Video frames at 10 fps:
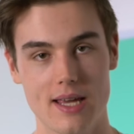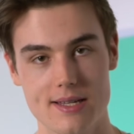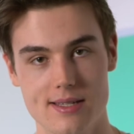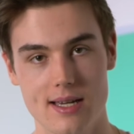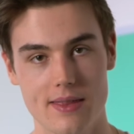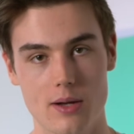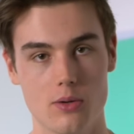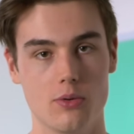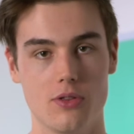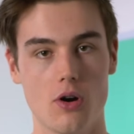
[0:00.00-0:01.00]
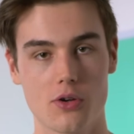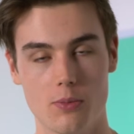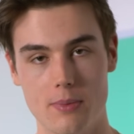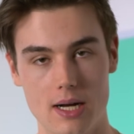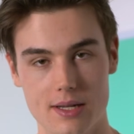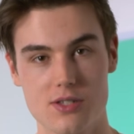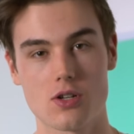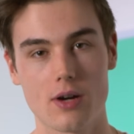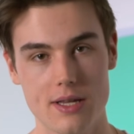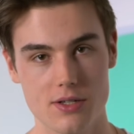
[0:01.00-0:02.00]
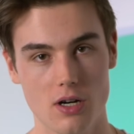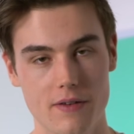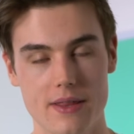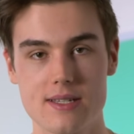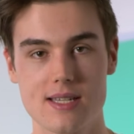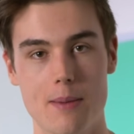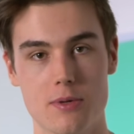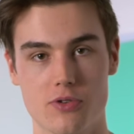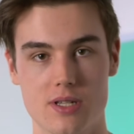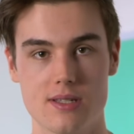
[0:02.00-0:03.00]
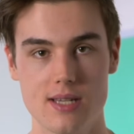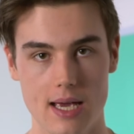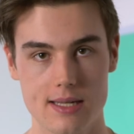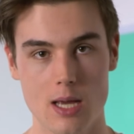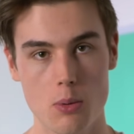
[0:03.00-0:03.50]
an essay that'll knock your marker's stockings off are the same as written text.